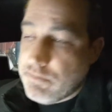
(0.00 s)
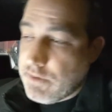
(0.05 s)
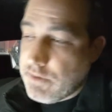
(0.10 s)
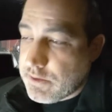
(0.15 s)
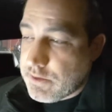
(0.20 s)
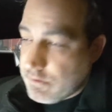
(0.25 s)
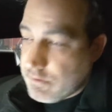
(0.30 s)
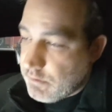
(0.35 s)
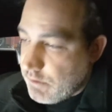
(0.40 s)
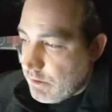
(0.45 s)
That's,
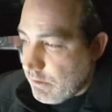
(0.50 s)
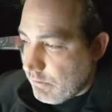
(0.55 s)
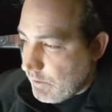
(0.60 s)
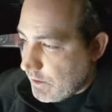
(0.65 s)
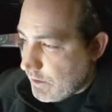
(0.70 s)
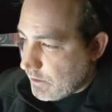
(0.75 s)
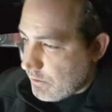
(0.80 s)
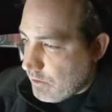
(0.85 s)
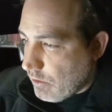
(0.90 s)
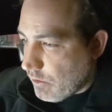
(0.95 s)
you know,
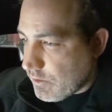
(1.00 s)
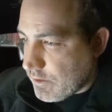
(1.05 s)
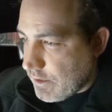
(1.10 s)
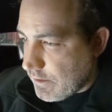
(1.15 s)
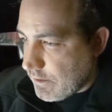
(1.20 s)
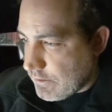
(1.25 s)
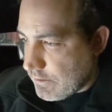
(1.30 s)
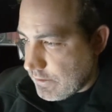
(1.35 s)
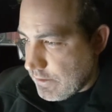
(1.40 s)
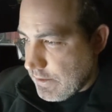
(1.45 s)
makes total
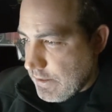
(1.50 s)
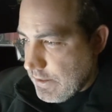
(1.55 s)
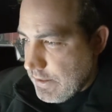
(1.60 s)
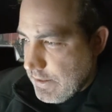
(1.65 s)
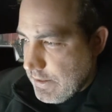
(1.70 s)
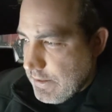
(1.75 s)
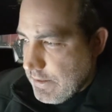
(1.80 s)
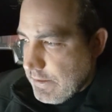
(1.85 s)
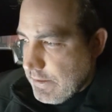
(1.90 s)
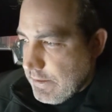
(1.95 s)
sense.
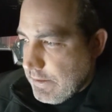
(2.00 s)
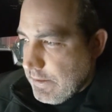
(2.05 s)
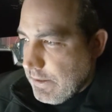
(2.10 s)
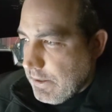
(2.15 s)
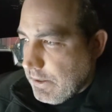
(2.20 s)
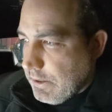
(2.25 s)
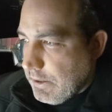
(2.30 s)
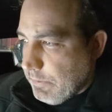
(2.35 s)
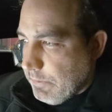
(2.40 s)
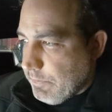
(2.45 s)

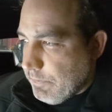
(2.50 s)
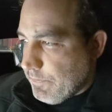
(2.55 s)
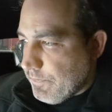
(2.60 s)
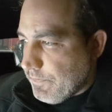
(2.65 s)
I'm